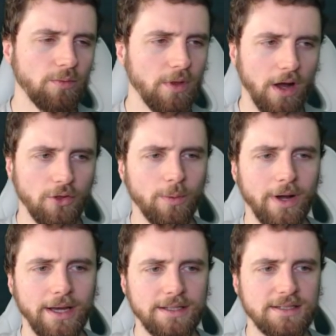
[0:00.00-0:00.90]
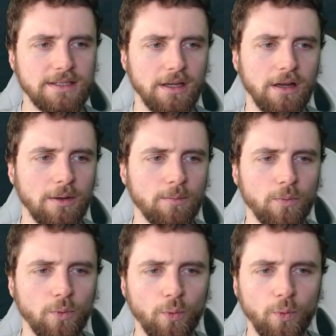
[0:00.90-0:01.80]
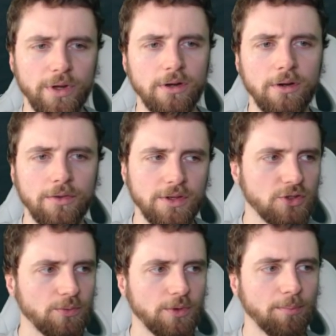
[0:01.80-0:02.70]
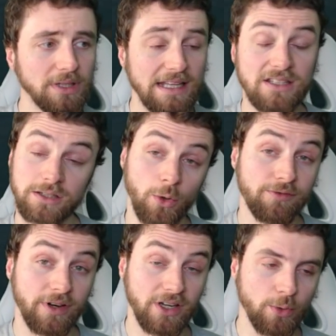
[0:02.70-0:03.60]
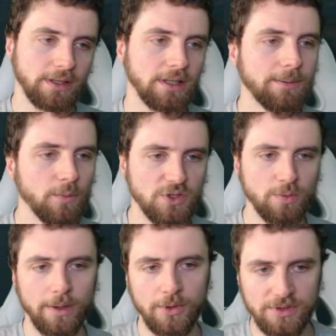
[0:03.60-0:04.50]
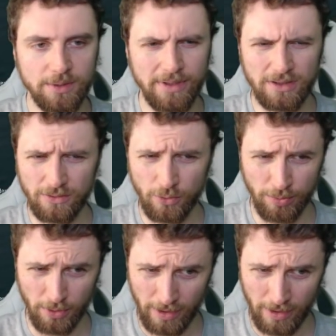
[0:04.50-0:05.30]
Otherwise, the planes load very quickly, which is why we don't take torpedo